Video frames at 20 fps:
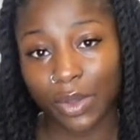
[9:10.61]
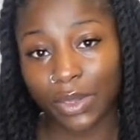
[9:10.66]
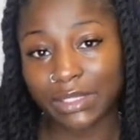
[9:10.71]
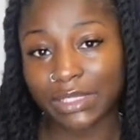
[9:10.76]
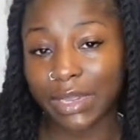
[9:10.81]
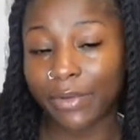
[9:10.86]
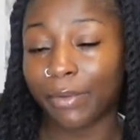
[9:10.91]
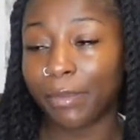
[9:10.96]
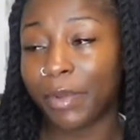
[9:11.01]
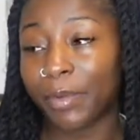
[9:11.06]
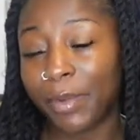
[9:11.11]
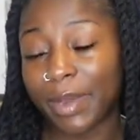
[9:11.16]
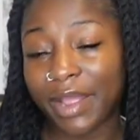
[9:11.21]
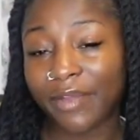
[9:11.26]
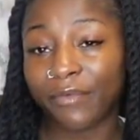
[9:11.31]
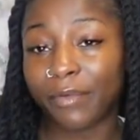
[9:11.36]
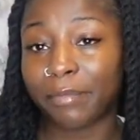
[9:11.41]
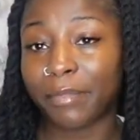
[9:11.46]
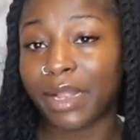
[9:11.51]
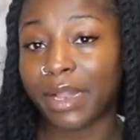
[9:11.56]
because I remember that
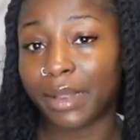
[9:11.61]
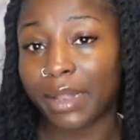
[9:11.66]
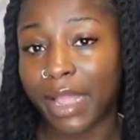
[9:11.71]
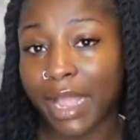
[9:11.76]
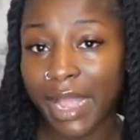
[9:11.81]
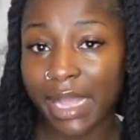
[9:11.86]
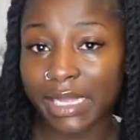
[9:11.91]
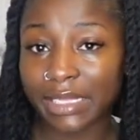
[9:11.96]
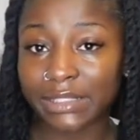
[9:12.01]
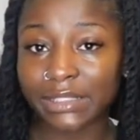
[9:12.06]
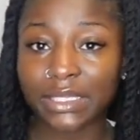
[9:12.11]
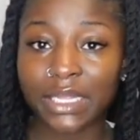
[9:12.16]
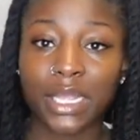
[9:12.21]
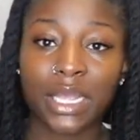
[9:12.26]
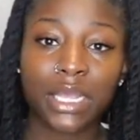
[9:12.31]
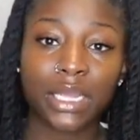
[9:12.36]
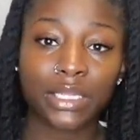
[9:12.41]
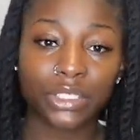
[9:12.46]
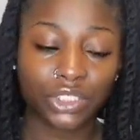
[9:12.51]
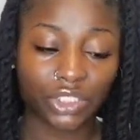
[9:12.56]
from my last
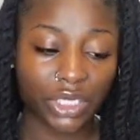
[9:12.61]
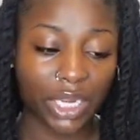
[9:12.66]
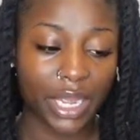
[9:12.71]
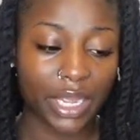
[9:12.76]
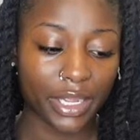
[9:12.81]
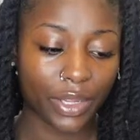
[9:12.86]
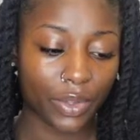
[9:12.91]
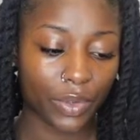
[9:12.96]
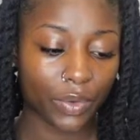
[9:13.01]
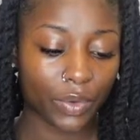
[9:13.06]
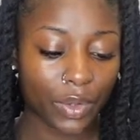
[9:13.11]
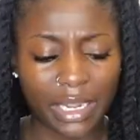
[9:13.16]
child.